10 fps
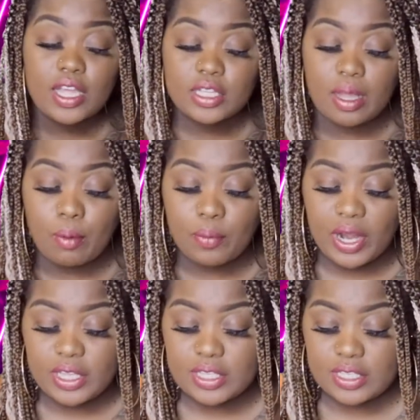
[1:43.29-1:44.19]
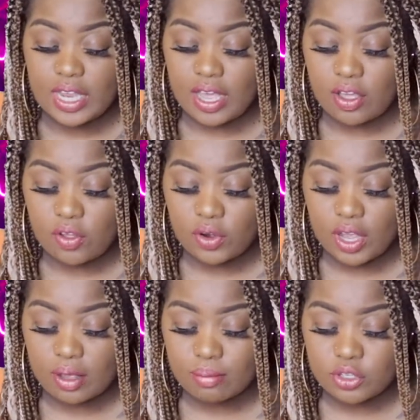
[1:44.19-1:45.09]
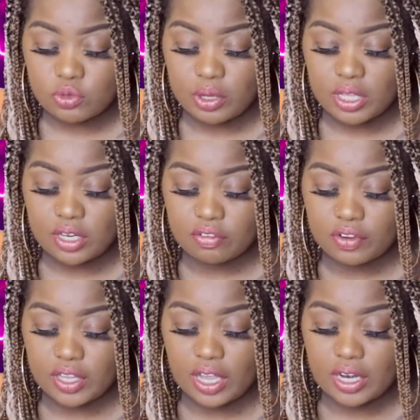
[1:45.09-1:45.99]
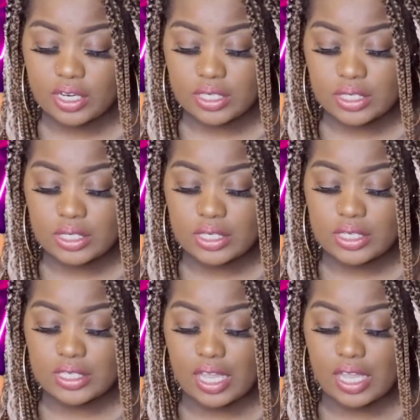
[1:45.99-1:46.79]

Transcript: So I'm gonna break this down between the different characters.